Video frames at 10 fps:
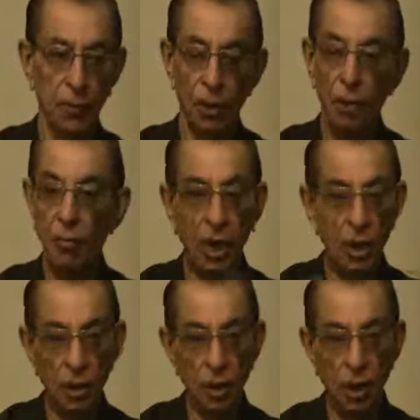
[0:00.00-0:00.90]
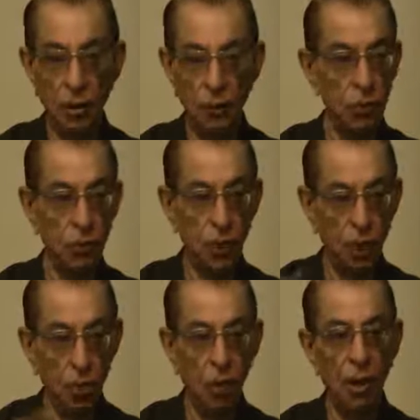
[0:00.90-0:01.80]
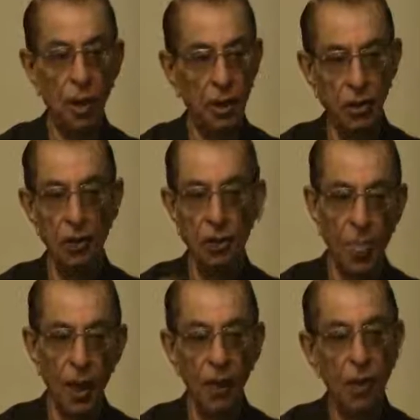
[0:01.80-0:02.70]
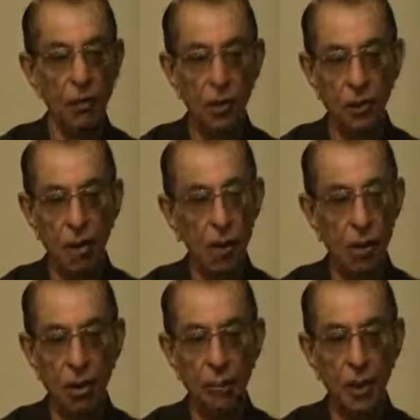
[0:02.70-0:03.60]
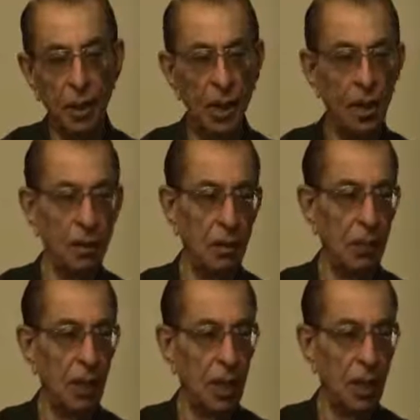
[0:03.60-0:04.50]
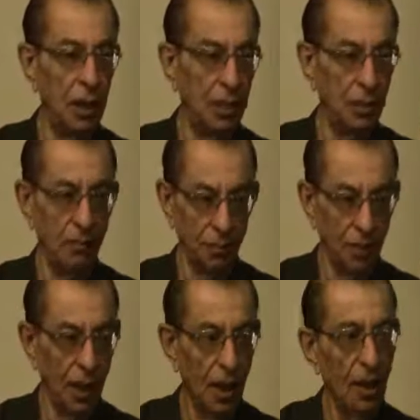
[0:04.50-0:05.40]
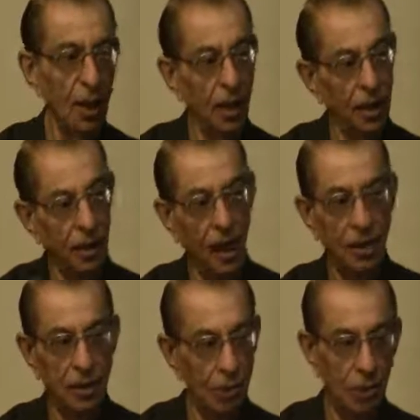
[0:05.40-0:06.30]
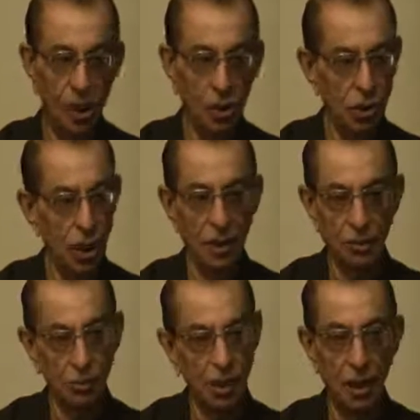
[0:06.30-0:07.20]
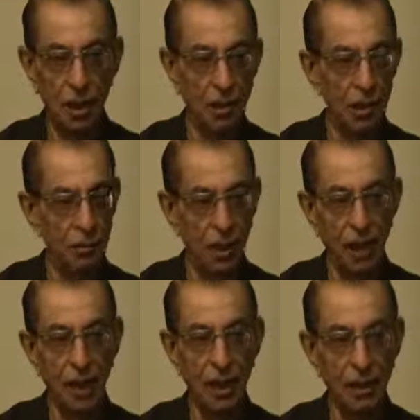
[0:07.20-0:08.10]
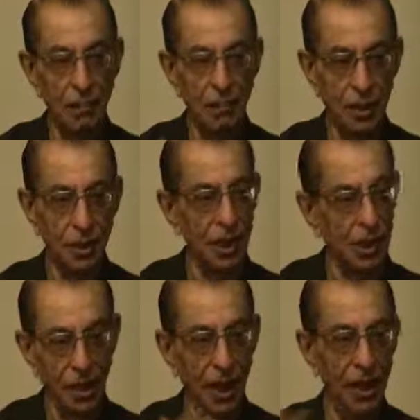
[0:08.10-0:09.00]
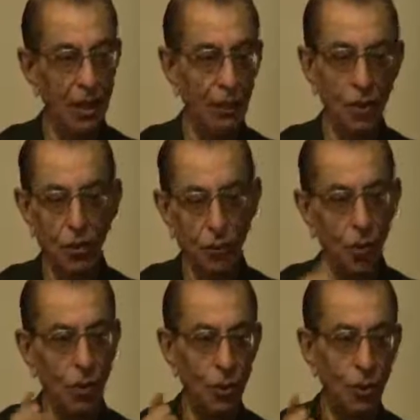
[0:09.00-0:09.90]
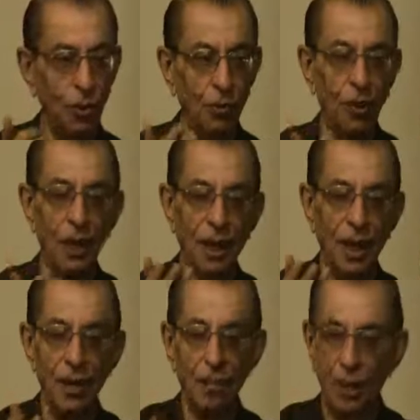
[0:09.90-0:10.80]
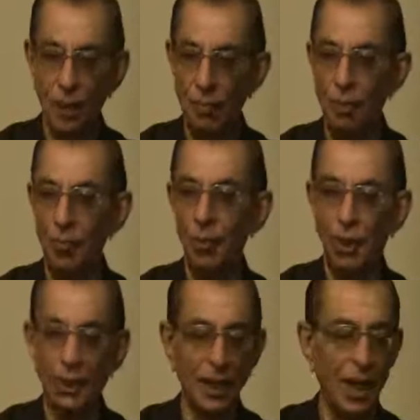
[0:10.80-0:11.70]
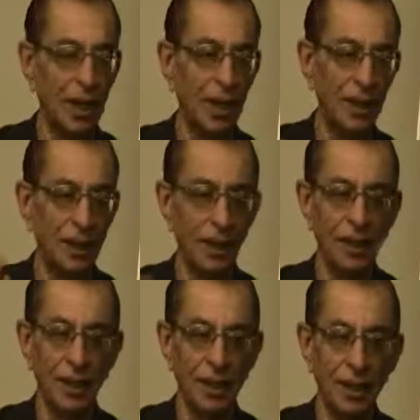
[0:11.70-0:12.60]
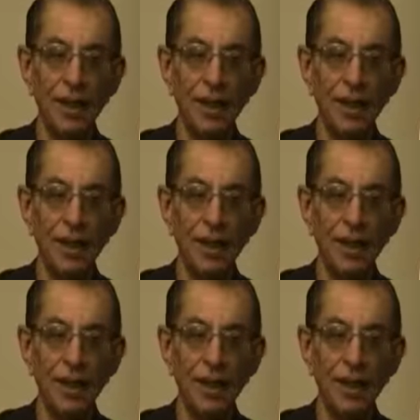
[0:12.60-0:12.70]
You know, many things which we go on eating, what they call patharazam, likarasam, in, at some age, yes, patharasm, lagarazam is in Delhi when you go, you know, when there are many people who are selling certain things,